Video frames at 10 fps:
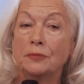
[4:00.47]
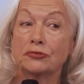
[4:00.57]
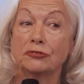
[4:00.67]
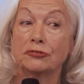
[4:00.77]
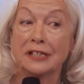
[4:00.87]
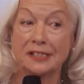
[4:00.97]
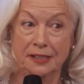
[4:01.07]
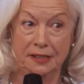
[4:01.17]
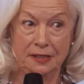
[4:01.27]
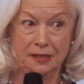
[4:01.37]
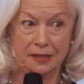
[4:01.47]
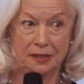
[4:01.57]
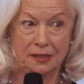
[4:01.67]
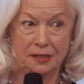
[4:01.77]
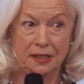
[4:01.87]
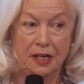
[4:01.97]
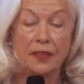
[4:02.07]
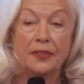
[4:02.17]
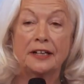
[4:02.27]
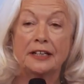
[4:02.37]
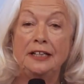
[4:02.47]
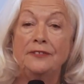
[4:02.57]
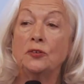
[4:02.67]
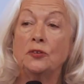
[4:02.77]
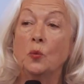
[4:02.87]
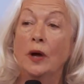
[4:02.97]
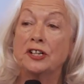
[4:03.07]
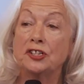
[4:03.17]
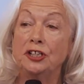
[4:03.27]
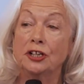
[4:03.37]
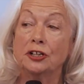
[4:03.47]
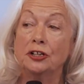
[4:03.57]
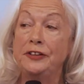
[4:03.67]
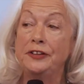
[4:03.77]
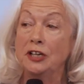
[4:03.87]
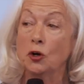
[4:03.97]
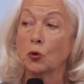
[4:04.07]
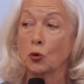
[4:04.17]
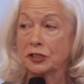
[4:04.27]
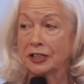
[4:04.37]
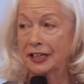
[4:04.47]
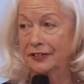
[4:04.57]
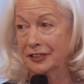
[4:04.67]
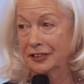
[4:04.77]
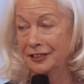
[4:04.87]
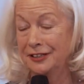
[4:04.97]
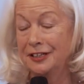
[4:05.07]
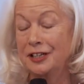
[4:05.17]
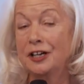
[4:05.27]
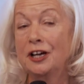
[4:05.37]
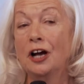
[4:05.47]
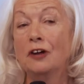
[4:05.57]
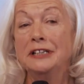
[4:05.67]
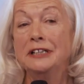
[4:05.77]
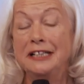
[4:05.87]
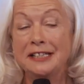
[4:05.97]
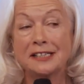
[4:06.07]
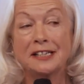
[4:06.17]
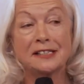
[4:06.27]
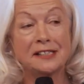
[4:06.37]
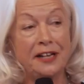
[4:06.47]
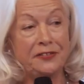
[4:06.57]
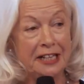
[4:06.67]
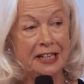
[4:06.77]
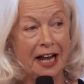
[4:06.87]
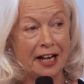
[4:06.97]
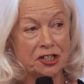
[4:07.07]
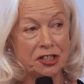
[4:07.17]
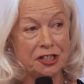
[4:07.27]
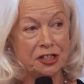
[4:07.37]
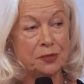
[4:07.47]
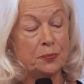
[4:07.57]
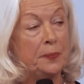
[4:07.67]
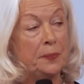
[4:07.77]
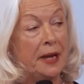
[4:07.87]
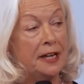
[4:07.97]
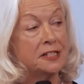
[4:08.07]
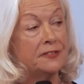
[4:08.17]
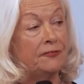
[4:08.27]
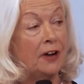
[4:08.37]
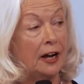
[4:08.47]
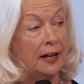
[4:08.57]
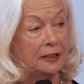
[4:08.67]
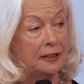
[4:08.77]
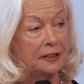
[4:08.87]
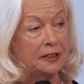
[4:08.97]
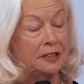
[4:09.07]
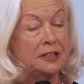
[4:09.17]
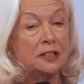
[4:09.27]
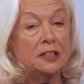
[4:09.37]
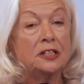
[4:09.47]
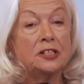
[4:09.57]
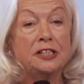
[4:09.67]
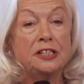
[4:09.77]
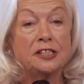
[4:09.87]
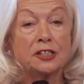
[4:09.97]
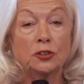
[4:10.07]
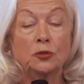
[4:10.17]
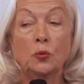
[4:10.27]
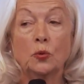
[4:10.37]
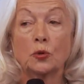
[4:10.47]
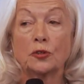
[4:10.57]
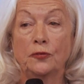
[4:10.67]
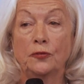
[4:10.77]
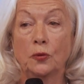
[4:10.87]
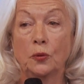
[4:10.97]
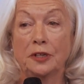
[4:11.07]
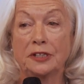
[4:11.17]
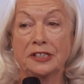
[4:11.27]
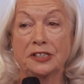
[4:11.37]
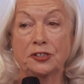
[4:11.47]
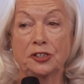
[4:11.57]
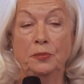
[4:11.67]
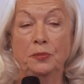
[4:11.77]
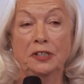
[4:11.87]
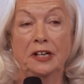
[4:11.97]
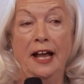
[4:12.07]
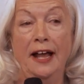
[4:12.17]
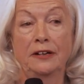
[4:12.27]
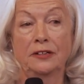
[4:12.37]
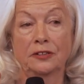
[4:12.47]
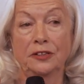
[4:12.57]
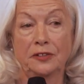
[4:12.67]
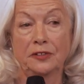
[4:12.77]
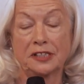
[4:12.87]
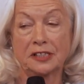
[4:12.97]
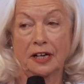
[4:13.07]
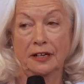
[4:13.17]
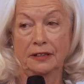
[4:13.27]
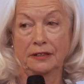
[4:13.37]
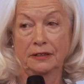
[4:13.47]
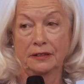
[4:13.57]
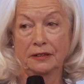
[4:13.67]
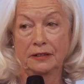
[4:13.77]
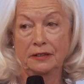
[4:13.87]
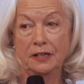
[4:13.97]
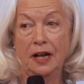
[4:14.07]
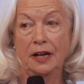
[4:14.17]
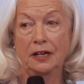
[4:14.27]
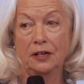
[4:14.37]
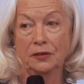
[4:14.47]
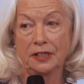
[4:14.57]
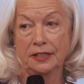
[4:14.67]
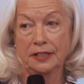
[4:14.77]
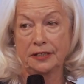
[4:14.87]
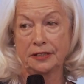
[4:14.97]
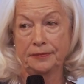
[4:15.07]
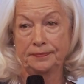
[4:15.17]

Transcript: presence that even when she heard the order given, release safety catches, prepare to fire, she still walked forward until she put her hand on the first gun and lowered it.